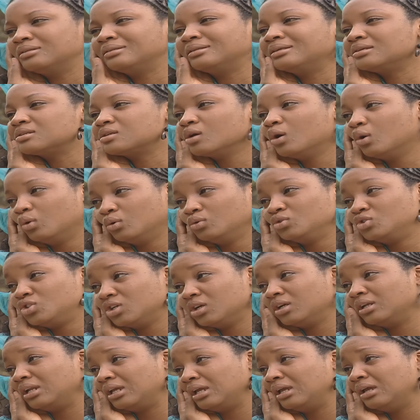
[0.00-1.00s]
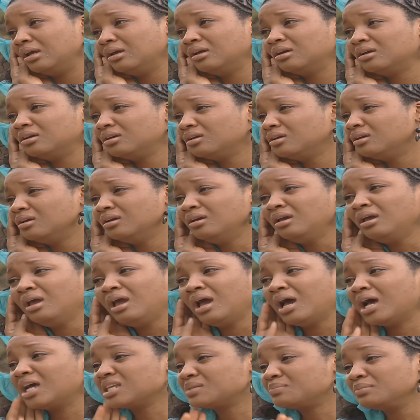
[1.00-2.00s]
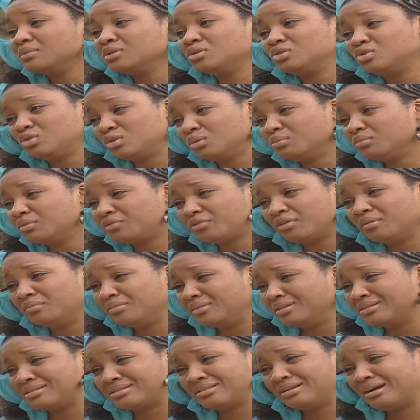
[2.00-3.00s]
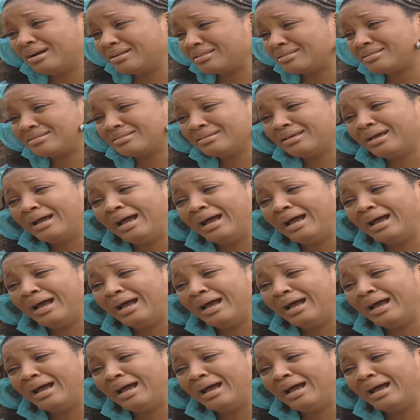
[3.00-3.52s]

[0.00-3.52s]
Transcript: this whole journey has been doomed from the start.